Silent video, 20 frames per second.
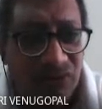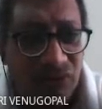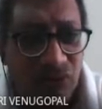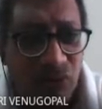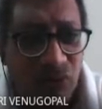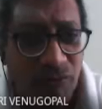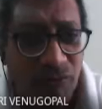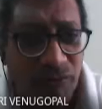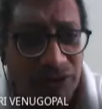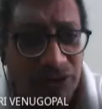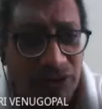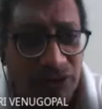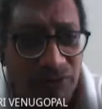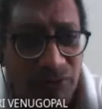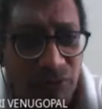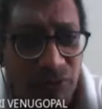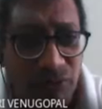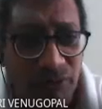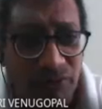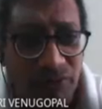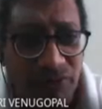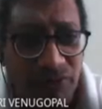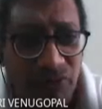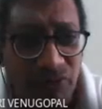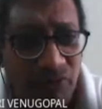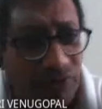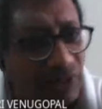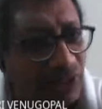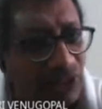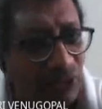no much improvement.
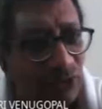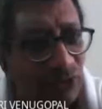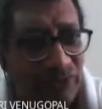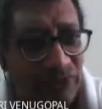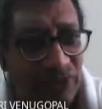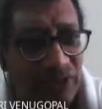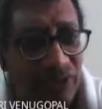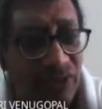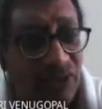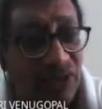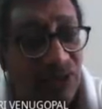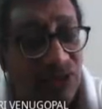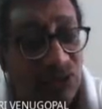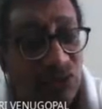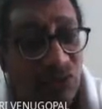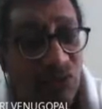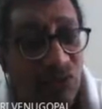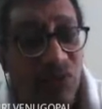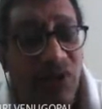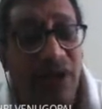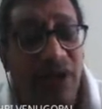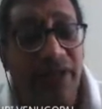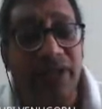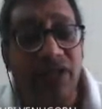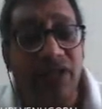Only 20. So I